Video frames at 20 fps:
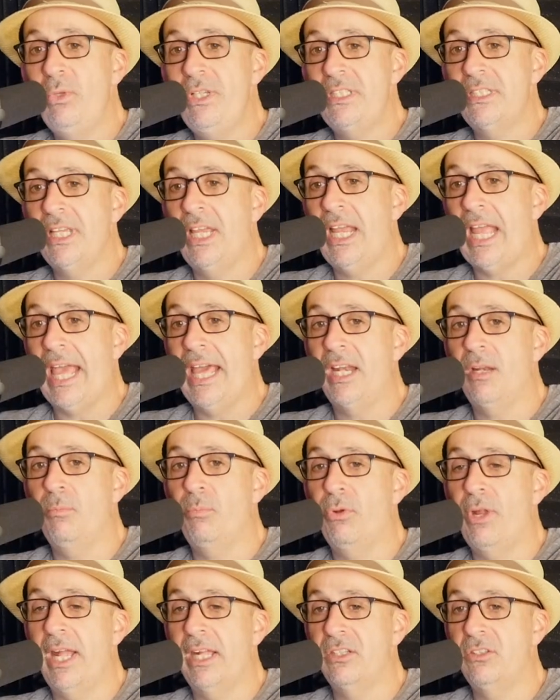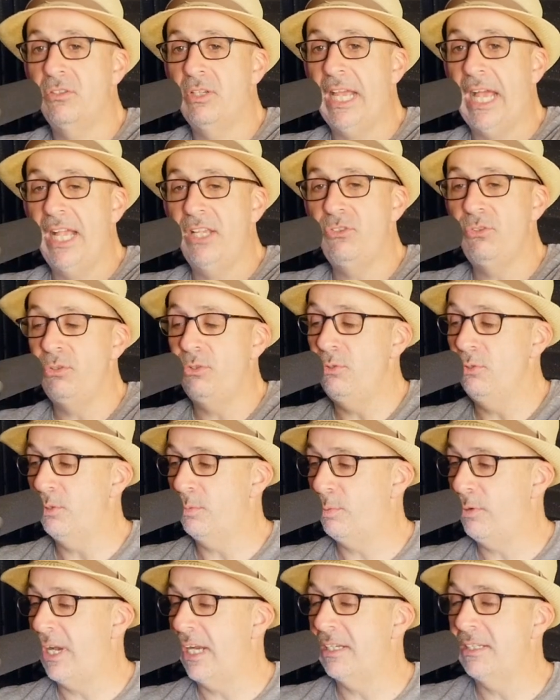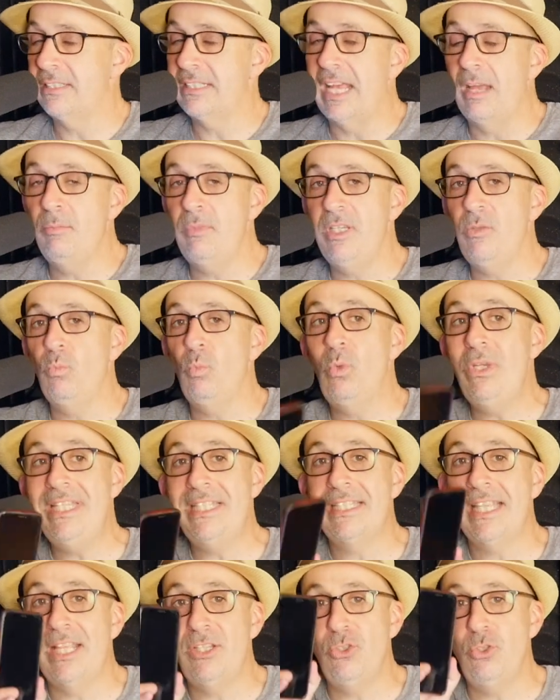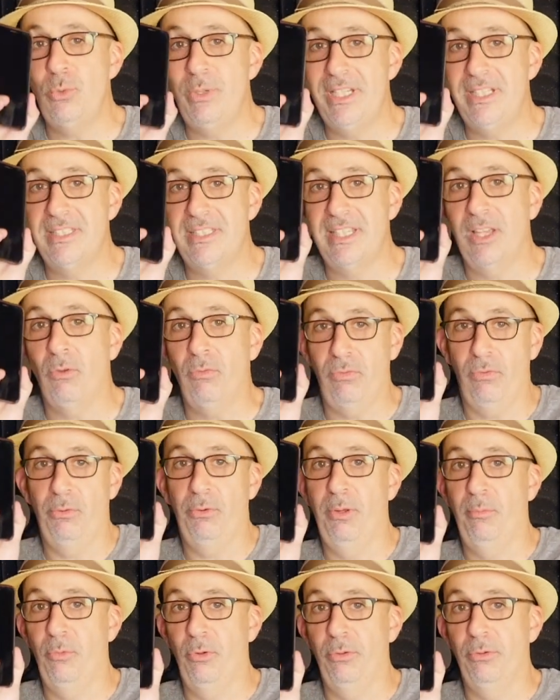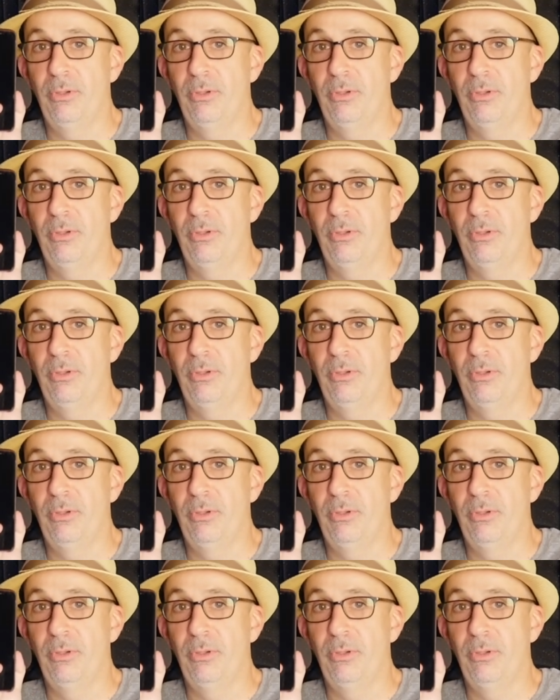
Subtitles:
we say Adam guides you through your practice, I mean we send you his cell phone number.